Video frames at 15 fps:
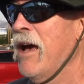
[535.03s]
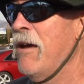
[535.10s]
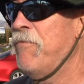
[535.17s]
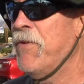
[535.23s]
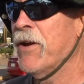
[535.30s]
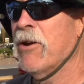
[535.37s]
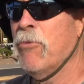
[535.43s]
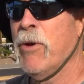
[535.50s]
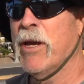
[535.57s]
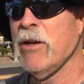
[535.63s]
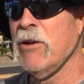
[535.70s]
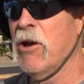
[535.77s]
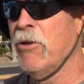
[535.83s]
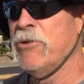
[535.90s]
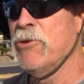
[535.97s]
I figure we
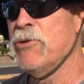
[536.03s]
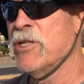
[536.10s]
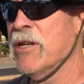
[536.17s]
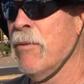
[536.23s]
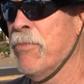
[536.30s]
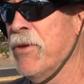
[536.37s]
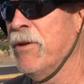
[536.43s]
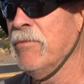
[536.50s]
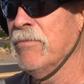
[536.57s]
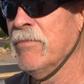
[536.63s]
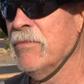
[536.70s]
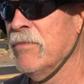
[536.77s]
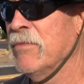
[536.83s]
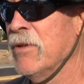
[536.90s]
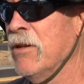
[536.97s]
can all do something,
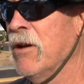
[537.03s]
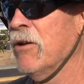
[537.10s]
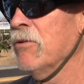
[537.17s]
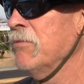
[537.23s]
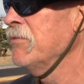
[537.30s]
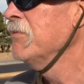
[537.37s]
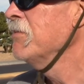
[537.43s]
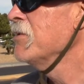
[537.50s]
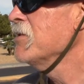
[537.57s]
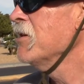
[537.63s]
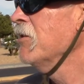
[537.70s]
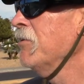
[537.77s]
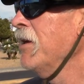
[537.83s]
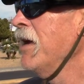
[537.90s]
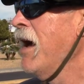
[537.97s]

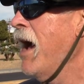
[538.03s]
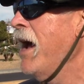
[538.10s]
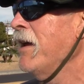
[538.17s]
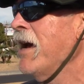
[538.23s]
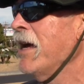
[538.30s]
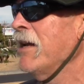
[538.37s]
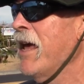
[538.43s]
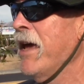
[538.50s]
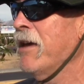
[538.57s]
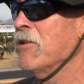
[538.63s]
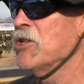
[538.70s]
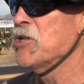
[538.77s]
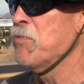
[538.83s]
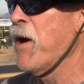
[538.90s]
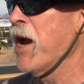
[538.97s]
So I like
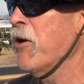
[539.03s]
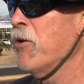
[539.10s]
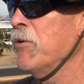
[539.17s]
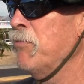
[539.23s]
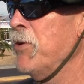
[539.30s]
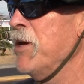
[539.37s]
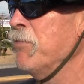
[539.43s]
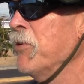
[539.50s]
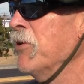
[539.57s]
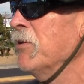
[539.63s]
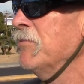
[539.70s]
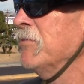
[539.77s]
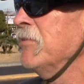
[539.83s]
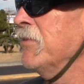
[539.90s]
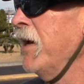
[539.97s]
inspiring
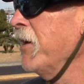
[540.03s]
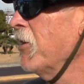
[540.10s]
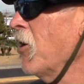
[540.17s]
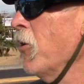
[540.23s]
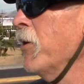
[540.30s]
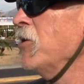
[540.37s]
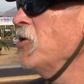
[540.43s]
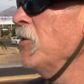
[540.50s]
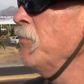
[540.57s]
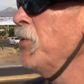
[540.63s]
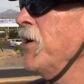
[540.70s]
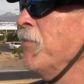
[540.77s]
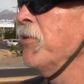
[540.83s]
people, encouraging people.